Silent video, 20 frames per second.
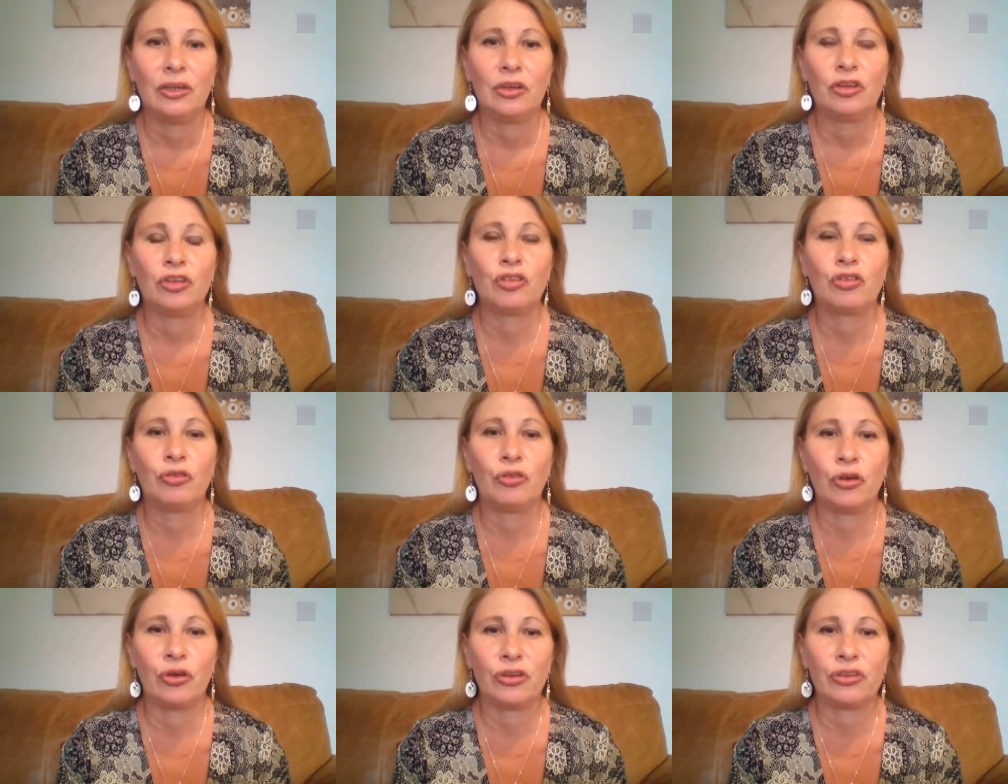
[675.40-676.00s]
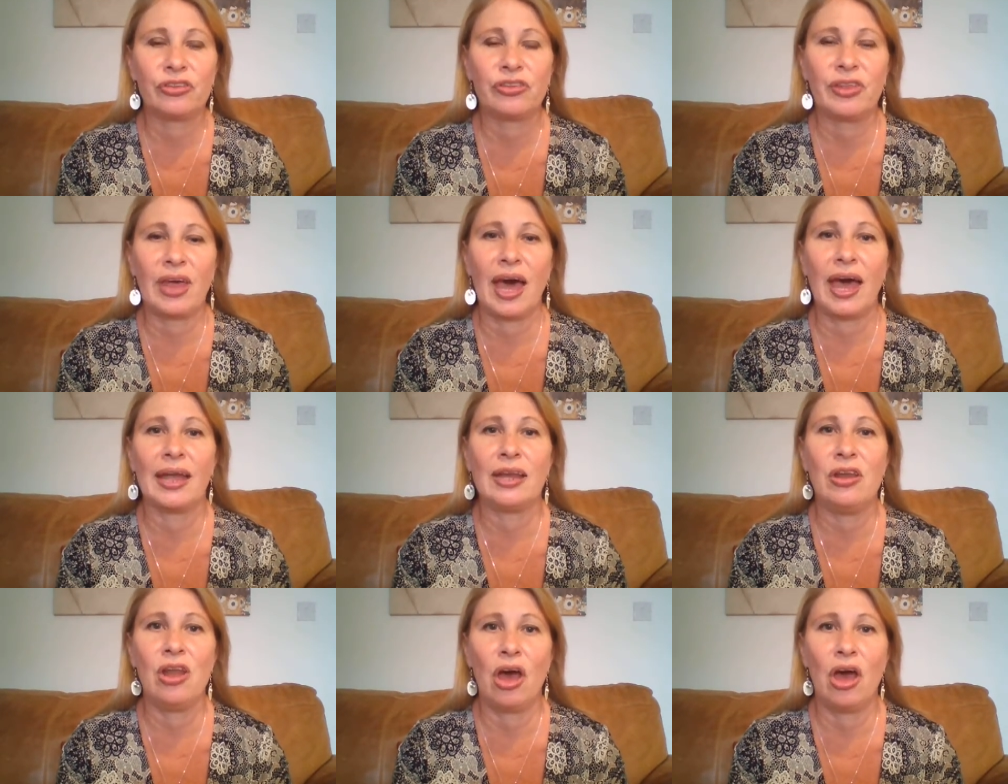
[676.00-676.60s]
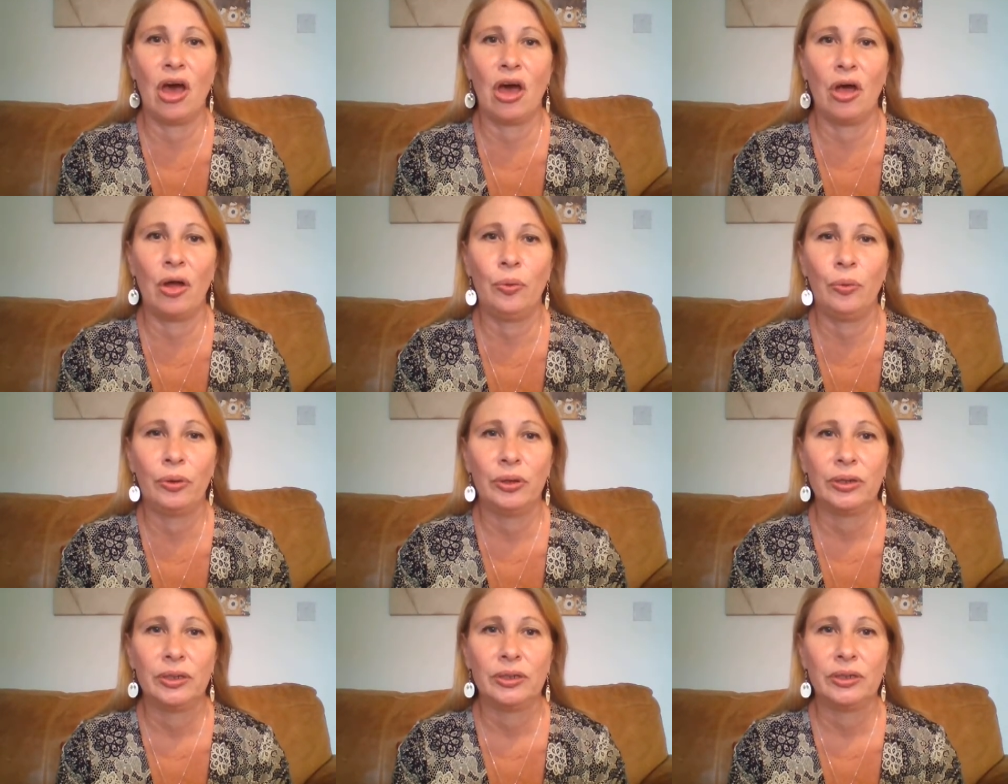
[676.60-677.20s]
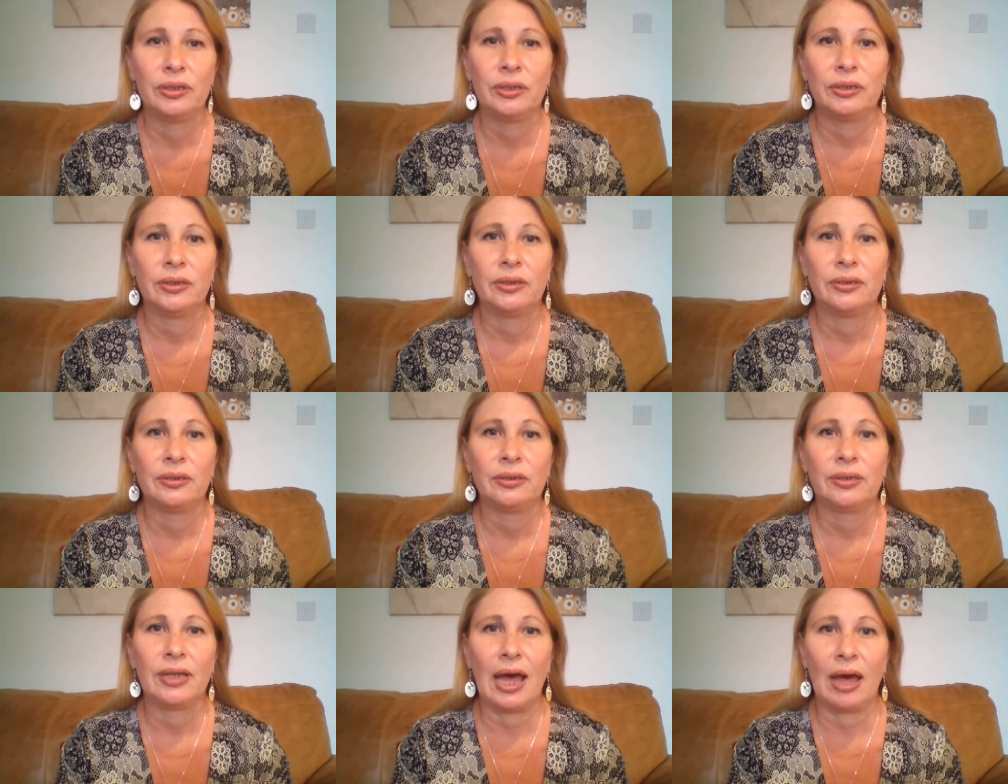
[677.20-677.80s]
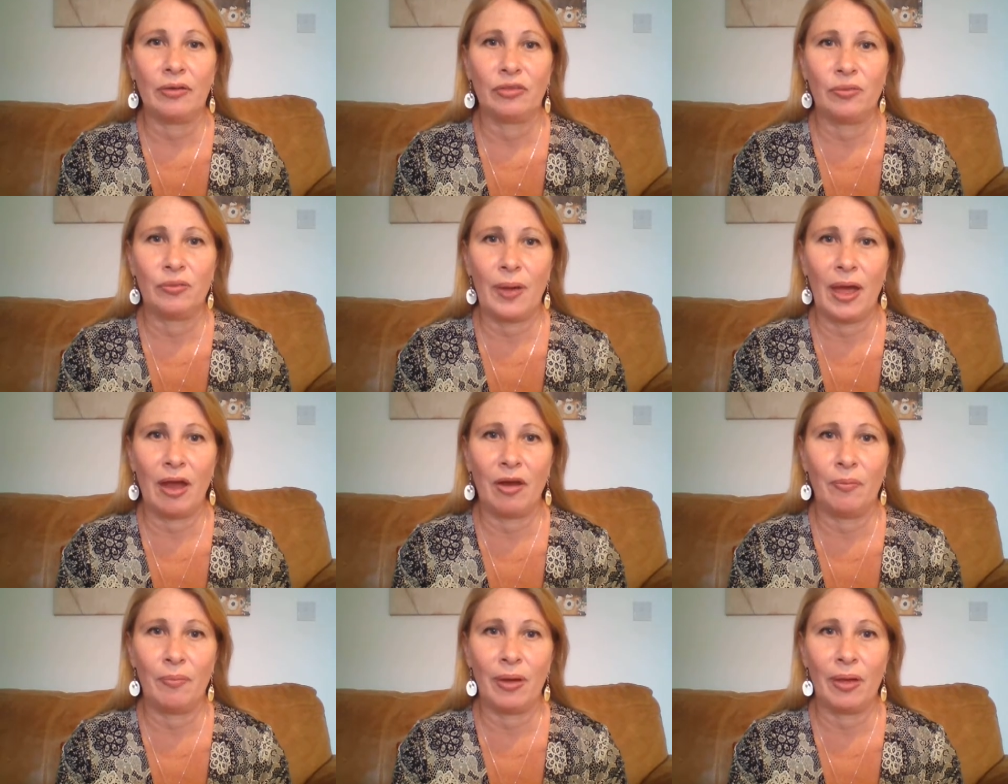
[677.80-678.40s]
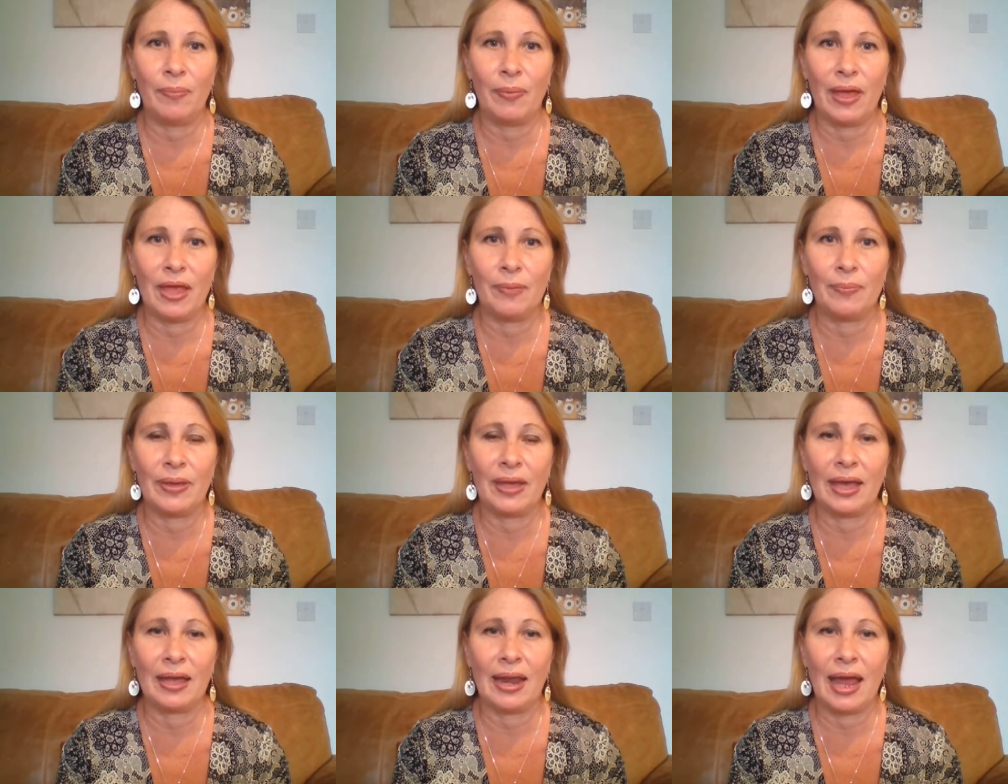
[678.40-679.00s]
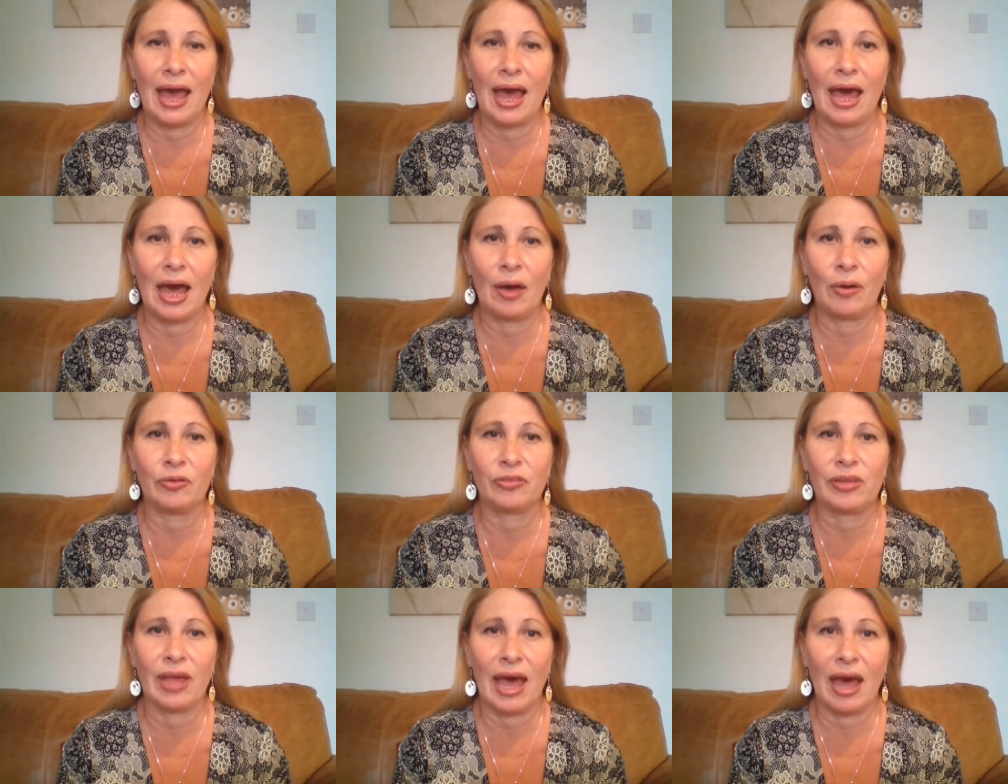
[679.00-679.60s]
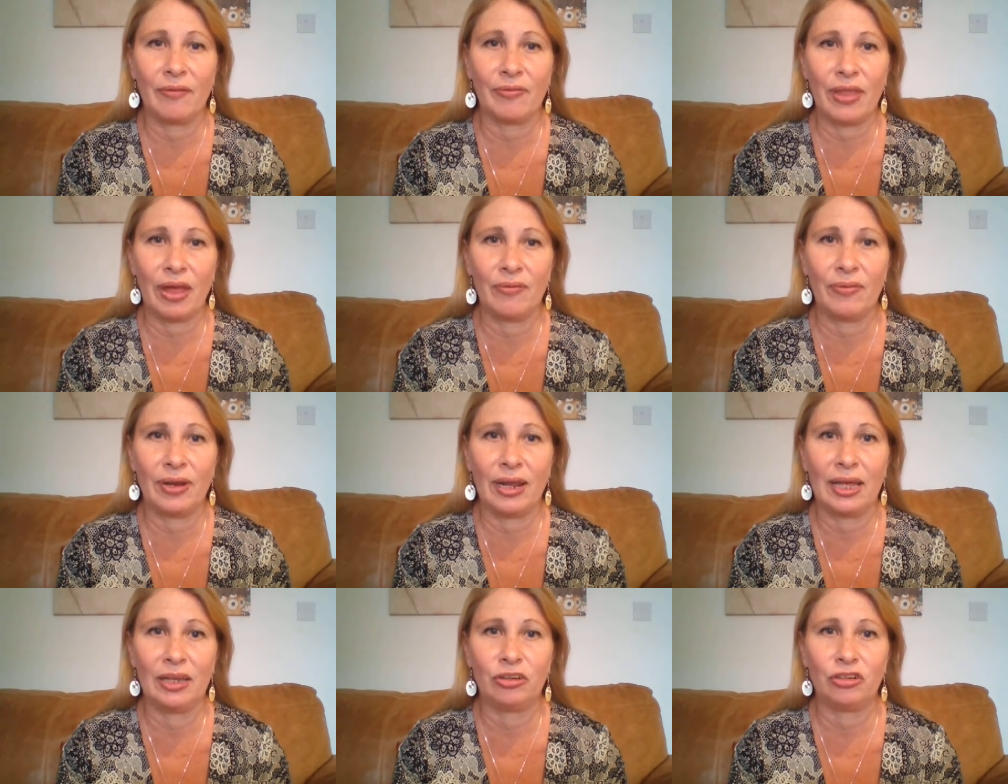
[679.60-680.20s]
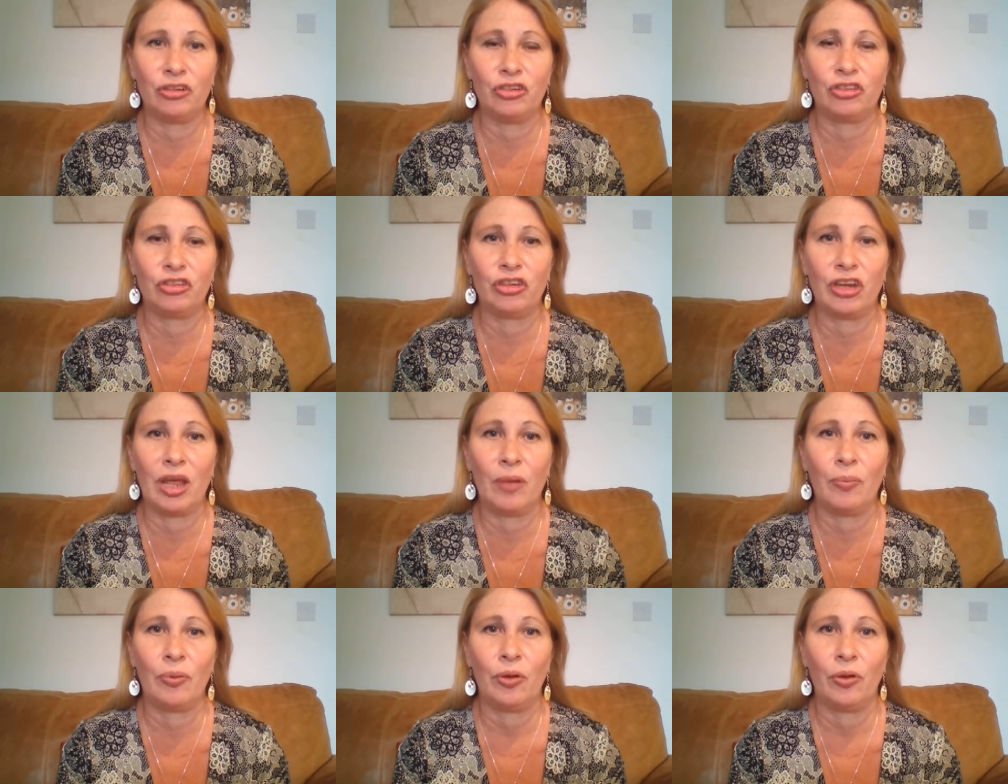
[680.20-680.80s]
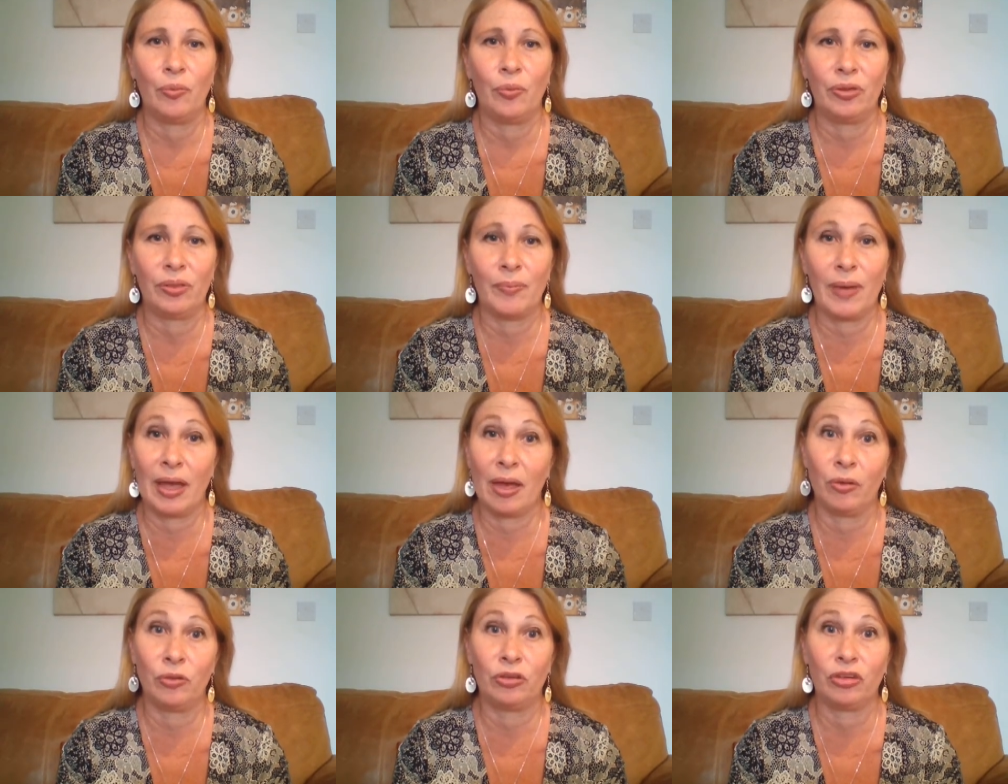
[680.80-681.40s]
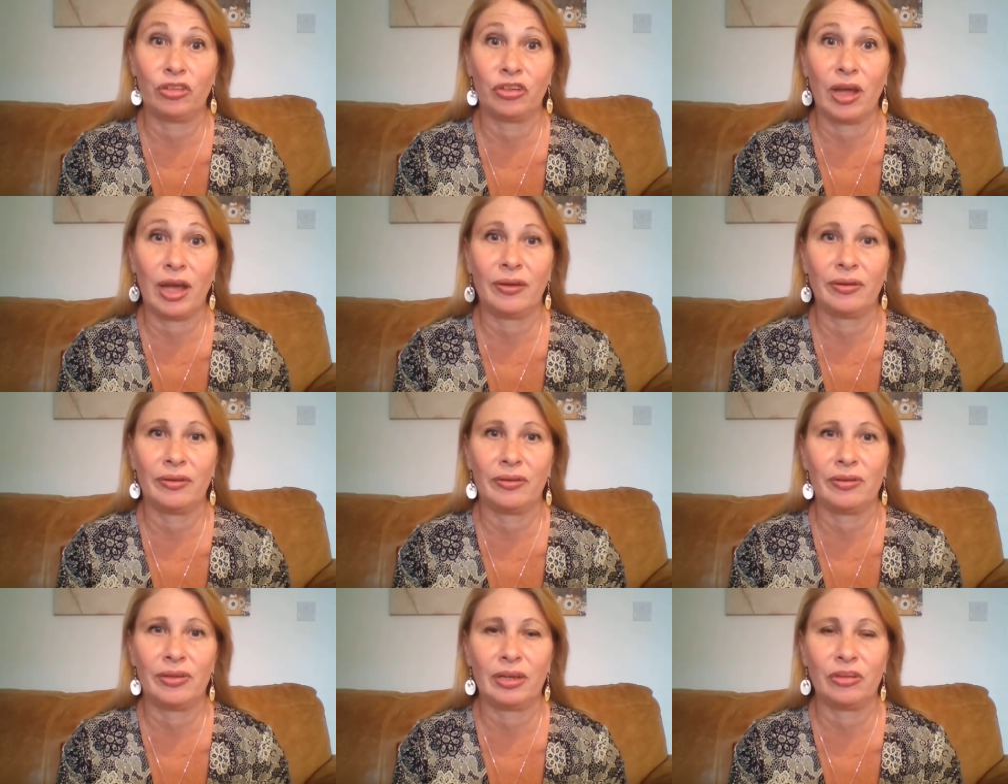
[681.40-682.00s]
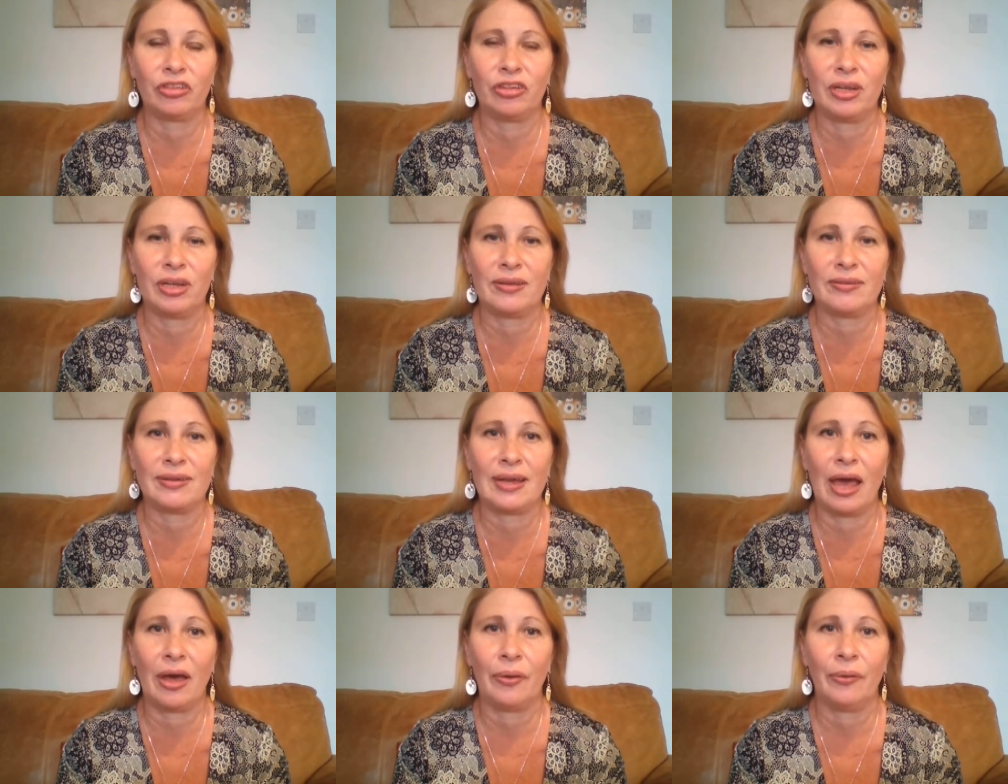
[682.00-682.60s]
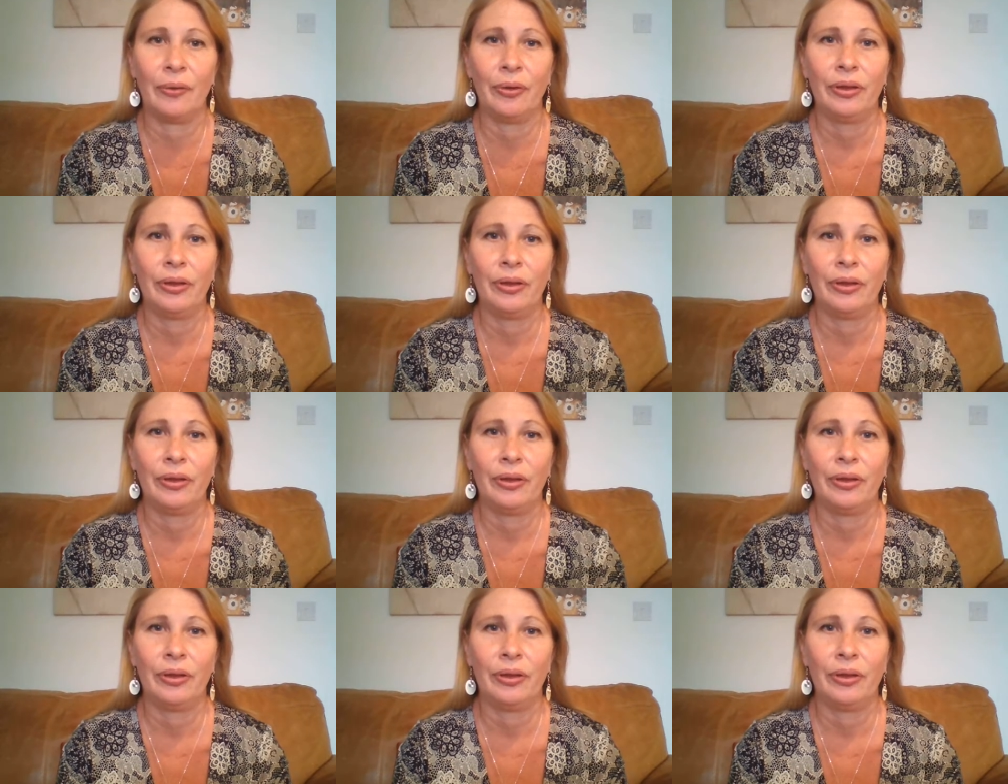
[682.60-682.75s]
trust that I know how to parent my baby and how to have that relationship with my older child as she is now.